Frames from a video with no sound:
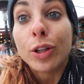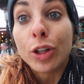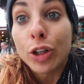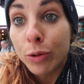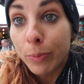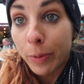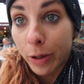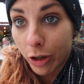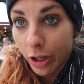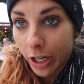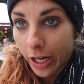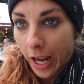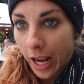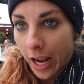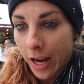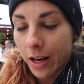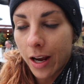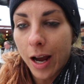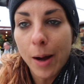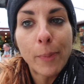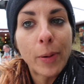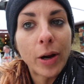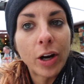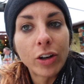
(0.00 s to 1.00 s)
blueberry cake,
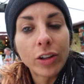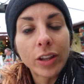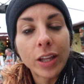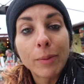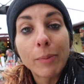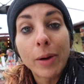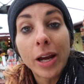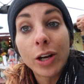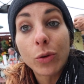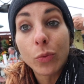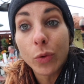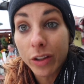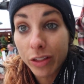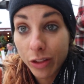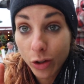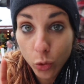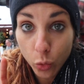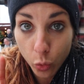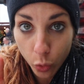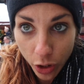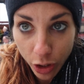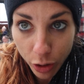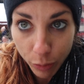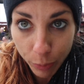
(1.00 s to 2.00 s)
apparently made with
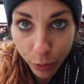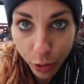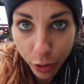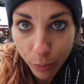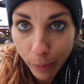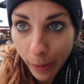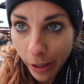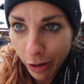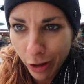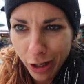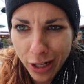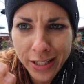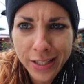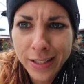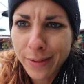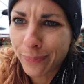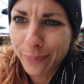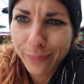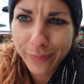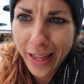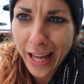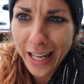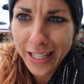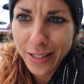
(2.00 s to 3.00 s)
real blueberries.
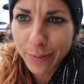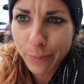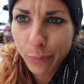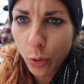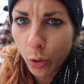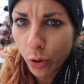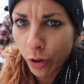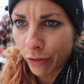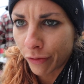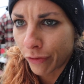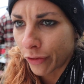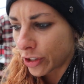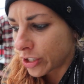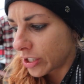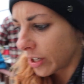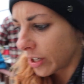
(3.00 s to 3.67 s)
That's important for